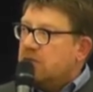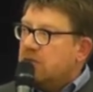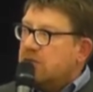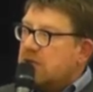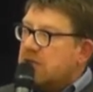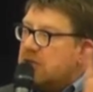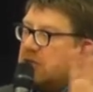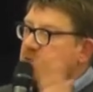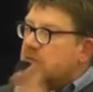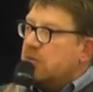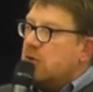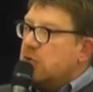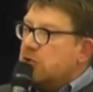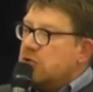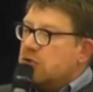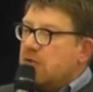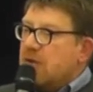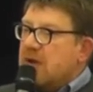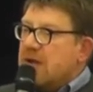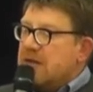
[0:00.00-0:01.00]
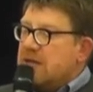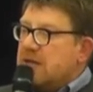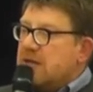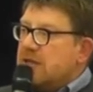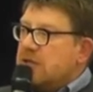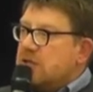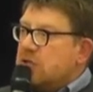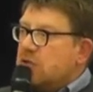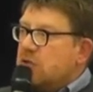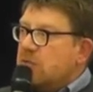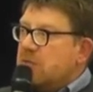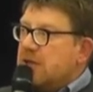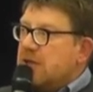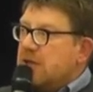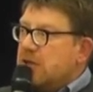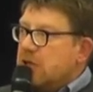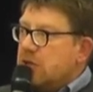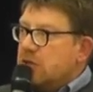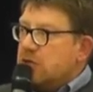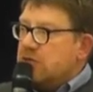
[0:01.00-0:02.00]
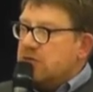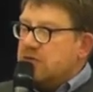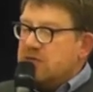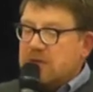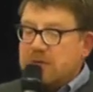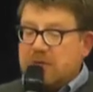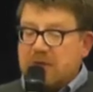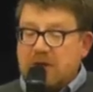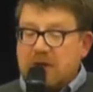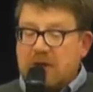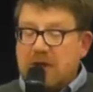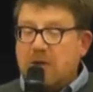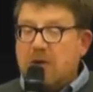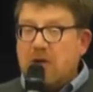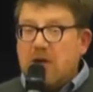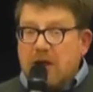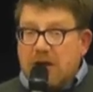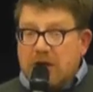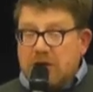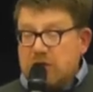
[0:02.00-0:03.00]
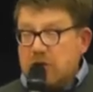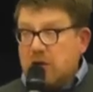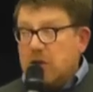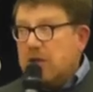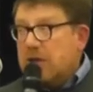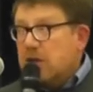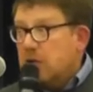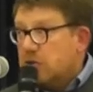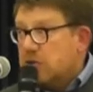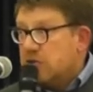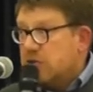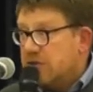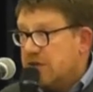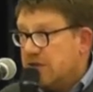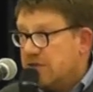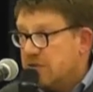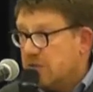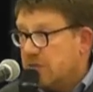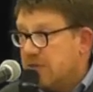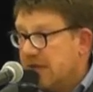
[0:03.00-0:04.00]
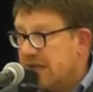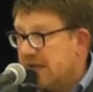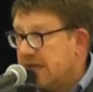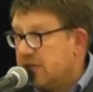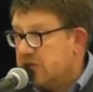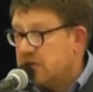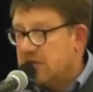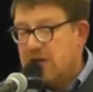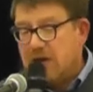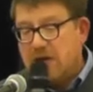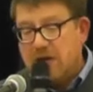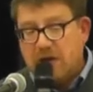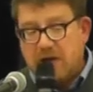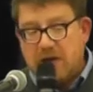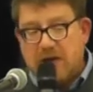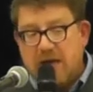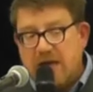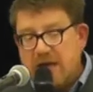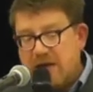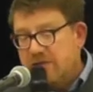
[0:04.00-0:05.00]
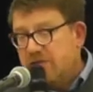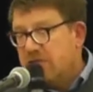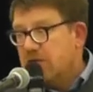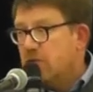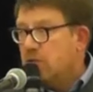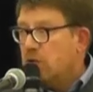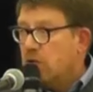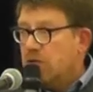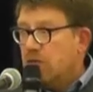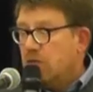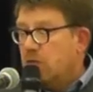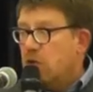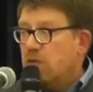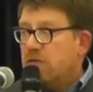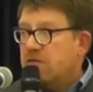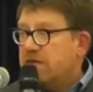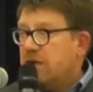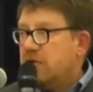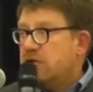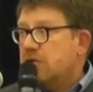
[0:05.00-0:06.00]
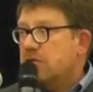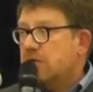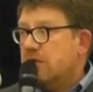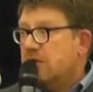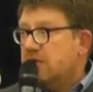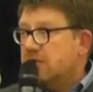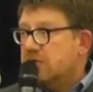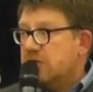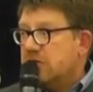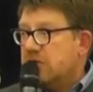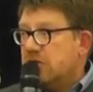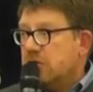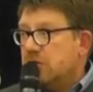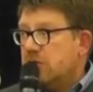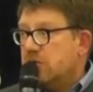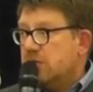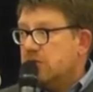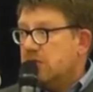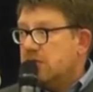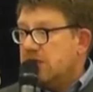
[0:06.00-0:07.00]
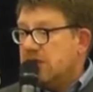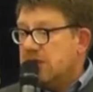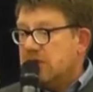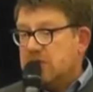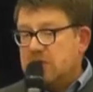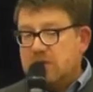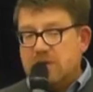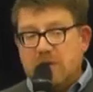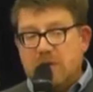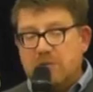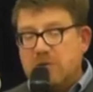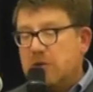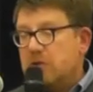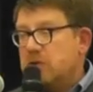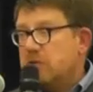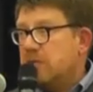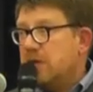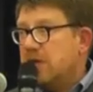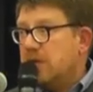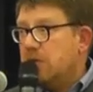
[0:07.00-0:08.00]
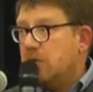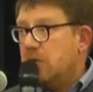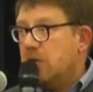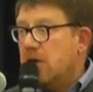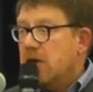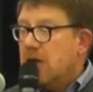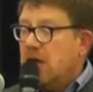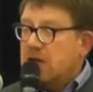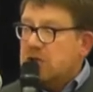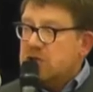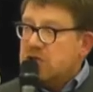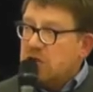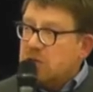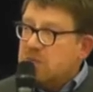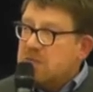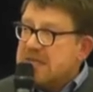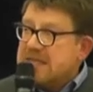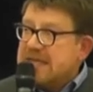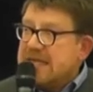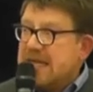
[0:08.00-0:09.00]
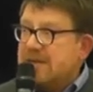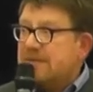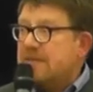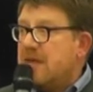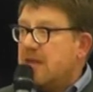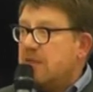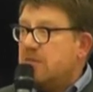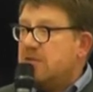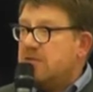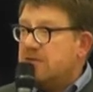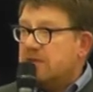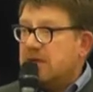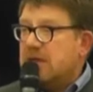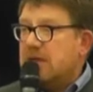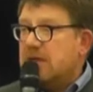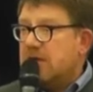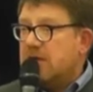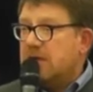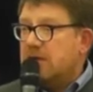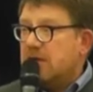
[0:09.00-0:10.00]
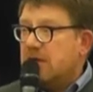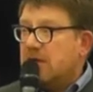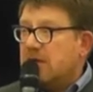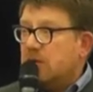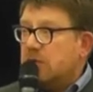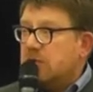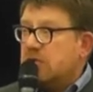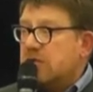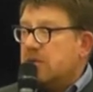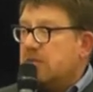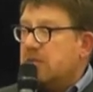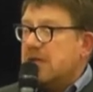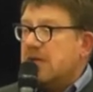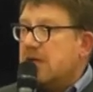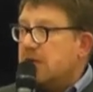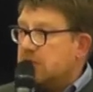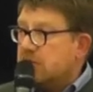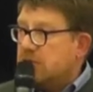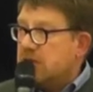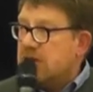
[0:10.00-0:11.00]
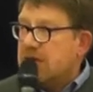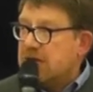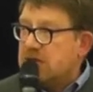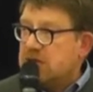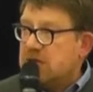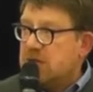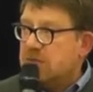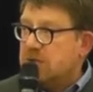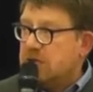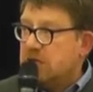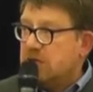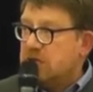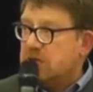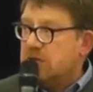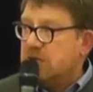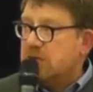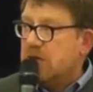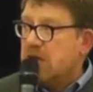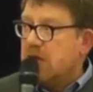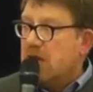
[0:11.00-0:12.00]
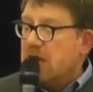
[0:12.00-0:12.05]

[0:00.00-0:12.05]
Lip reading: these posh grandees who have been accused of something. Now, it certainly looks as if the police gave the wrong photographs to these abused people and so misled them to thinking that it was somebody else that had actually abused them.